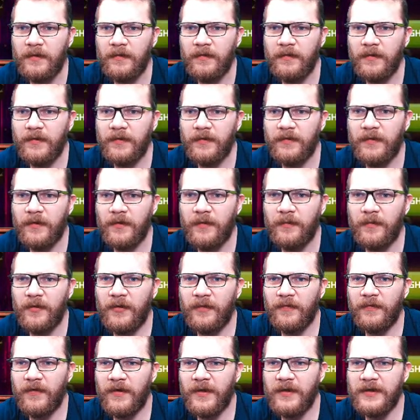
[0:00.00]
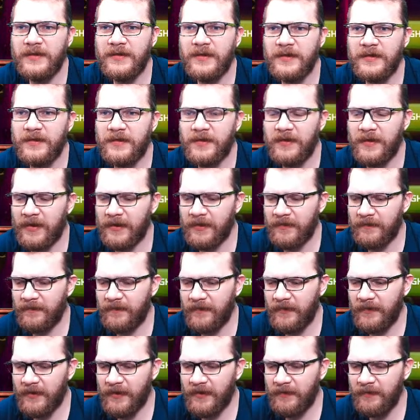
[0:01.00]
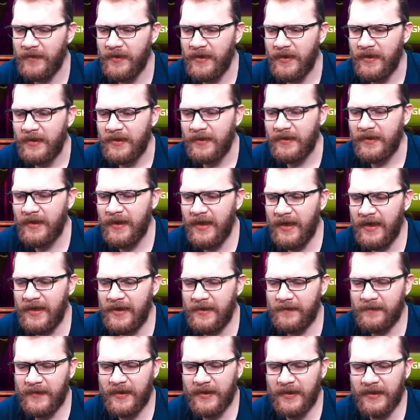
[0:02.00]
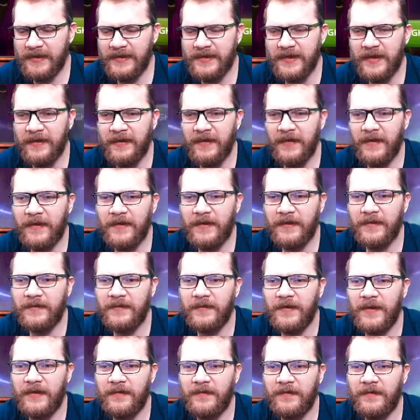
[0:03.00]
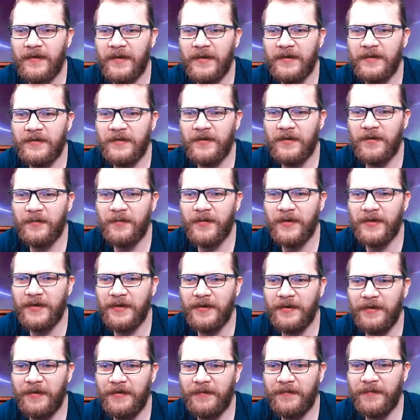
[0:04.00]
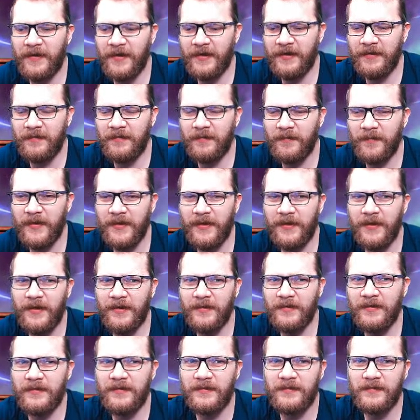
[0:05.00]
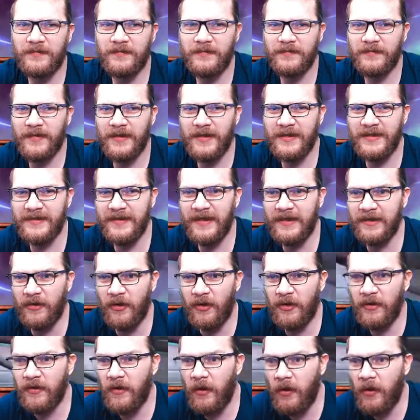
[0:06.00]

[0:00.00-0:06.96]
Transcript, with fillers: Want Tor more fun since you ranked for him? No, I'm not gonna say that I, I find Tor particularly fun, but you know, he's not an